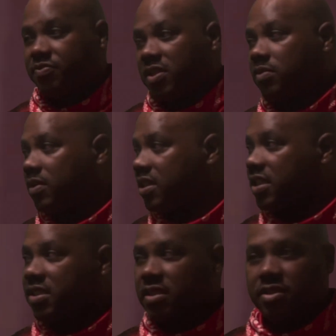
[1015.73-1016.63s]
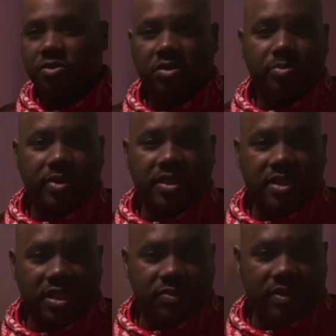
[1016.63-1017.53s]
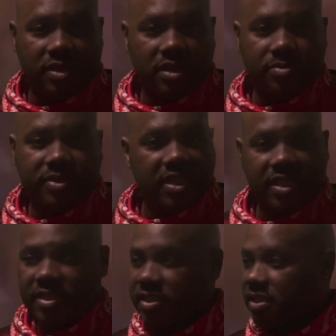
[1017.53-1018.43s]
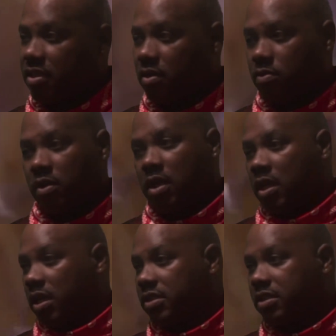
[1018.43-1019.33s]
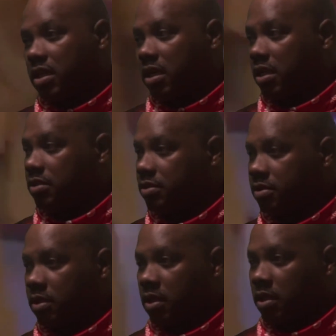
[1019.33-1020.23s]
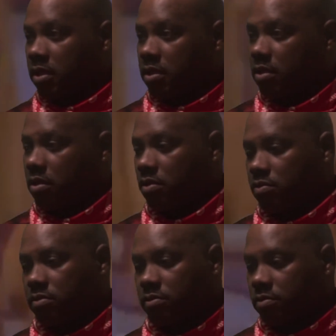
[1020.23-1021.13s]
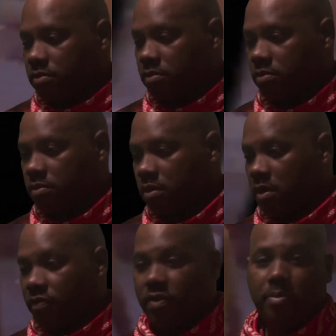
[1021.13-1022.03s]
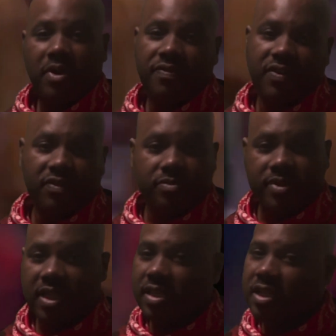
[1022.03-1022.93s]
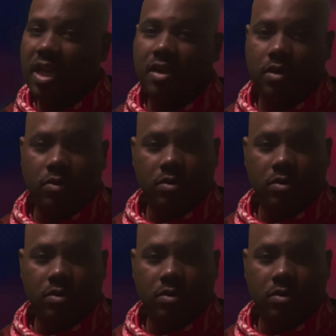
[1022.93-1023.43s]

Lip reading: really what it is. It's a dream penitentiary. You know what I'm saying? It's, you know, it's, you know, for a motherfucker from San Diego,